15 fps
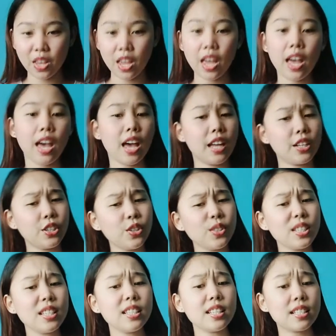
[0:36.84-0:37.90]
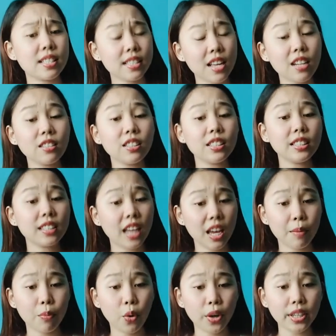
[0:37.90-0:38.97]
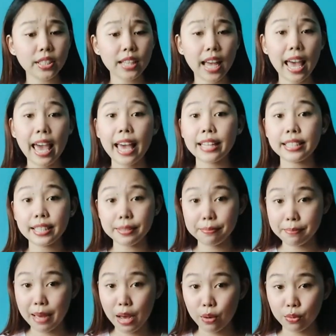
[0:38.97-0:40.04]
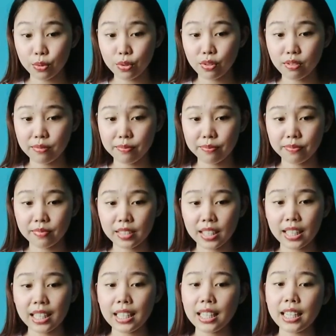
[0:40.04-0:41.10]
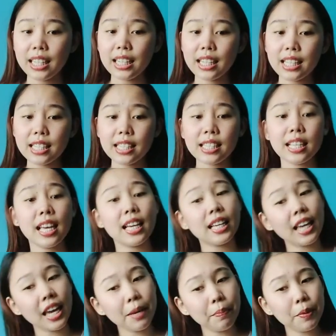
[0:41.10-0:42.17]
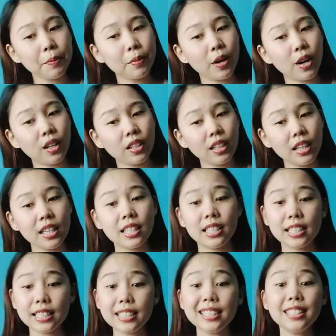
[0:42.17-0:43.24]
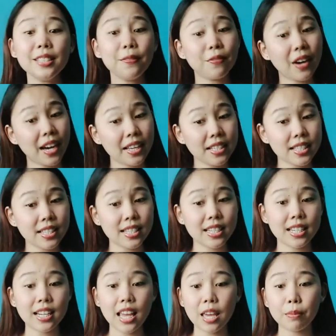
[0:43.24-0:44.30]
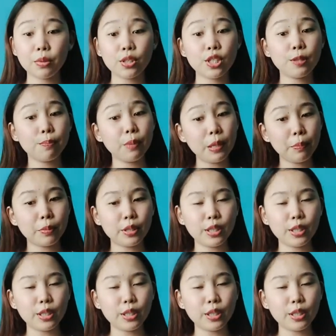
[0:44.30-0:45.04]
and uses a standard keyboard and mouse. It is capable little device that enables people